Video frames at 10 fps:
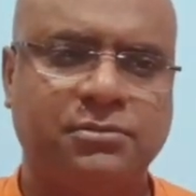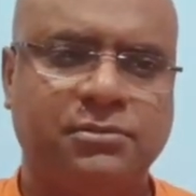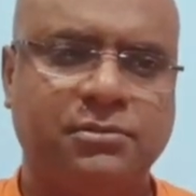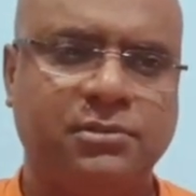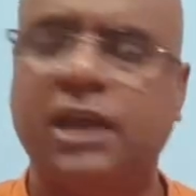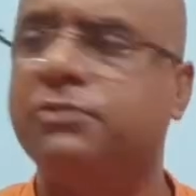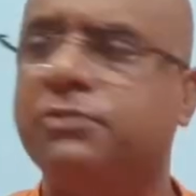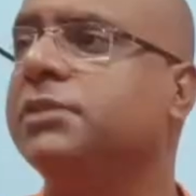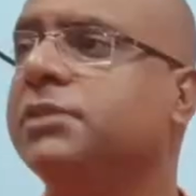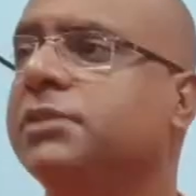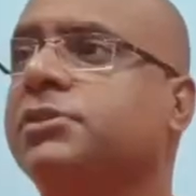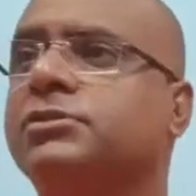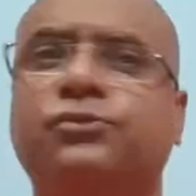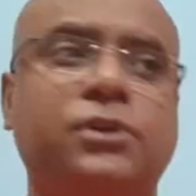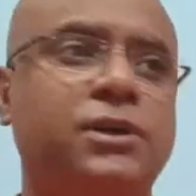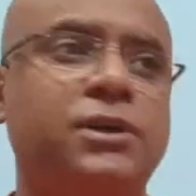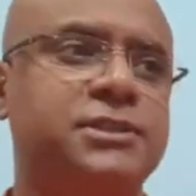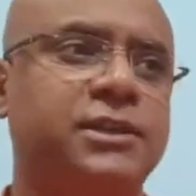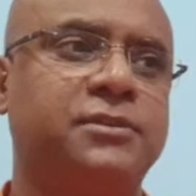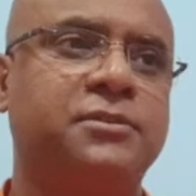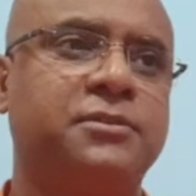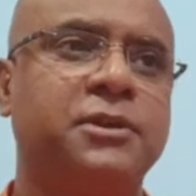life in front of us, and